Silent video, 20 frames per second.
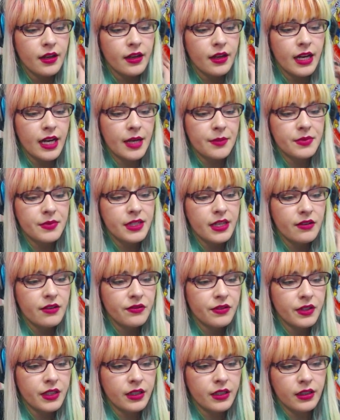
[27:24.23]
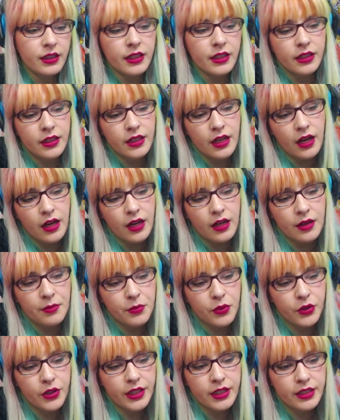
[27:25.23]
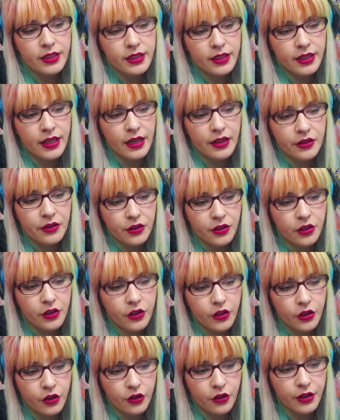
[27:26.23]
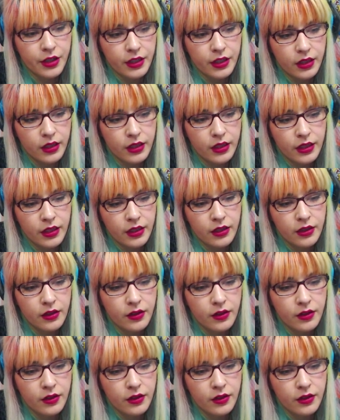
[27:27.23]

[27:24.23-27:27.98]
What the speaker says: I'm definitely not putting together currently.